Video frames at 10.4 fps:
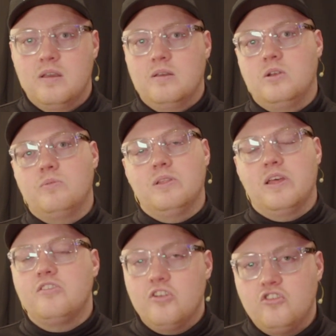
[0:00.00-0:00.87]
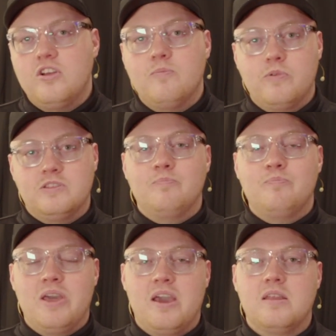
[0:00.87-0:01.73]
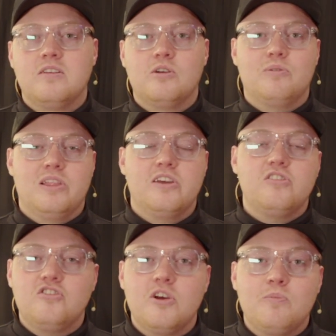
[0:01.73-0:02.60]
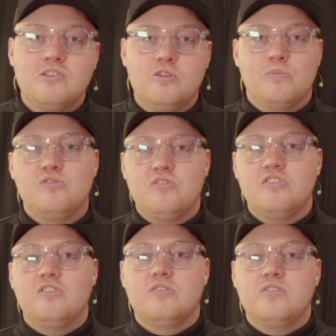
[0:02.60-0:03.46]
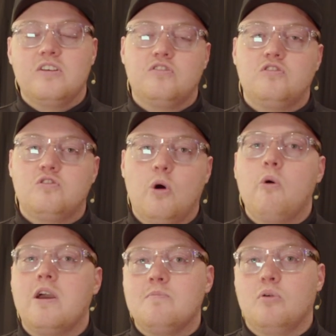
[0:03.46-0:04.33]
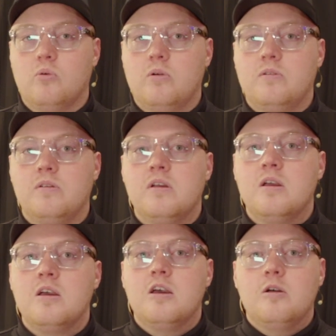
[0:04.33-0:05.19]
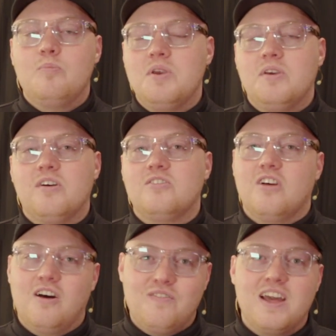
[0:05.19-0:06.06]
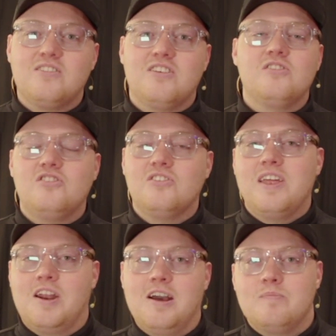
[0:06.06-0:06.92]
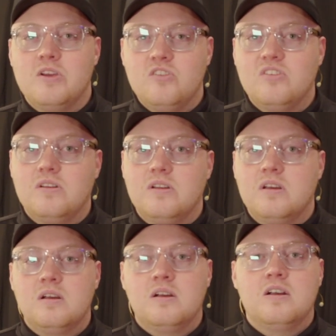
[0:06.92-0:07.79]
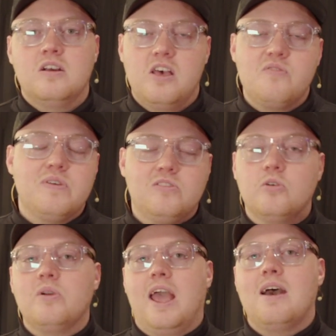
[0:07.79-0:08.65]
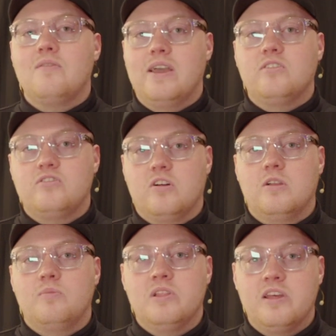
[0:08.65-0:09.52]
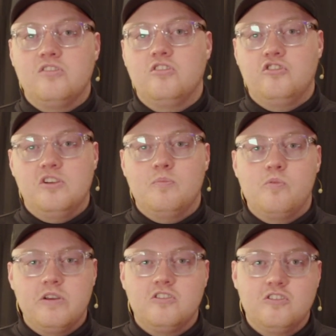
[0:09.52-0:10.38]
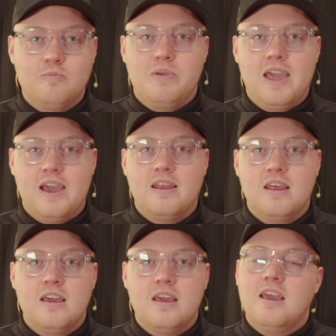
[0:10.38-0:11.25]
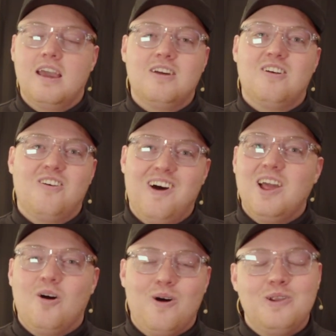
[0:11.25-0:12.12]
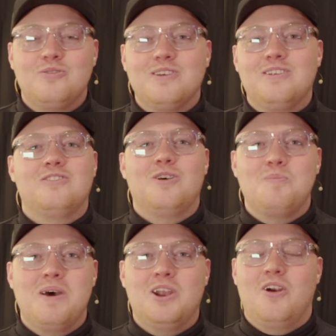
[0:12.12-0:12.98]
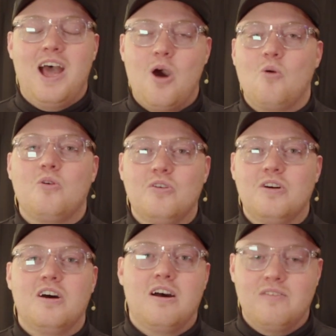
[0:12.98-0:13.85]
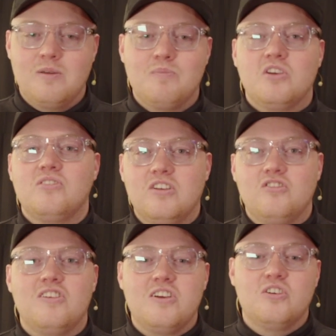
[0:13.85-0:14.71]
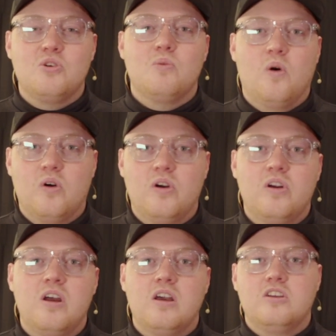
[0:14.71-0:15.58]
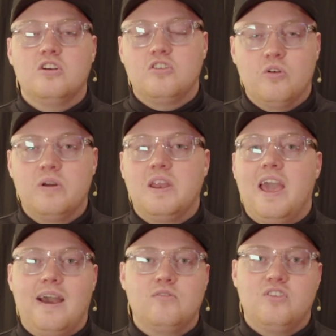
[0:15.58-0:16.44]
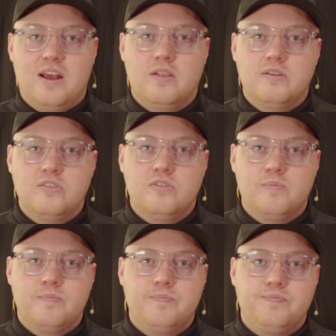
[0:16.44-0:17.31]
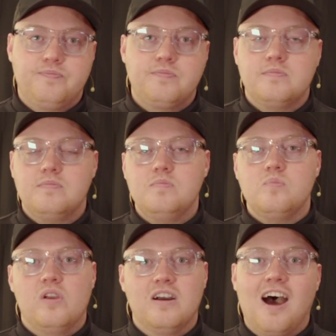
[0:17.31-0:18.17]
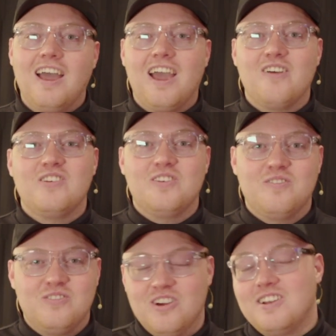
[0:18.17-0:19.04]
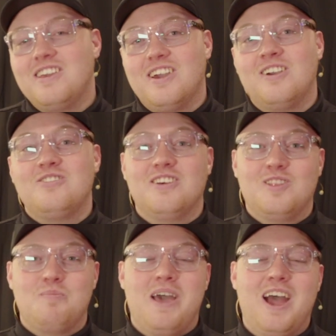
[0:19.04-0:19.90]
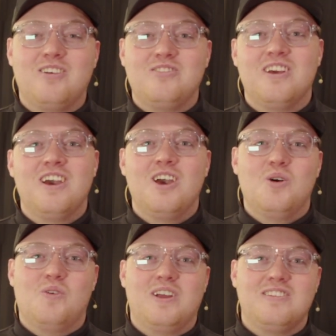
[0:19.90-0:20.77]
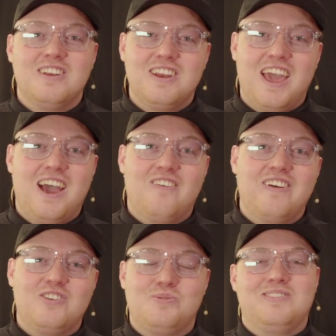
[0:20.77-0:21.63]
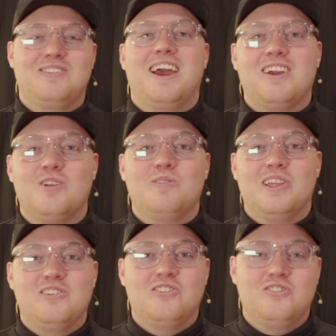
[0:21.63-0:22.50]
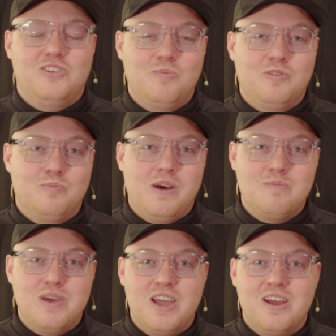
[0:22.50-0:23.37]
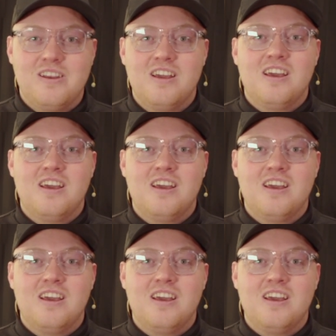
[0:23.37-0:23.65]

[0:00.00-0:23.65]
Your relationship with the band, your relationship with your musicians is so important because of that tension that I mentioned. If you don't have a solid relationship with your band, it quite honestly doesn't matter how good of a mix engineer you are, you're going to have challenge. I have done gigs in the past where I didn't have a spectacular relationship with my band,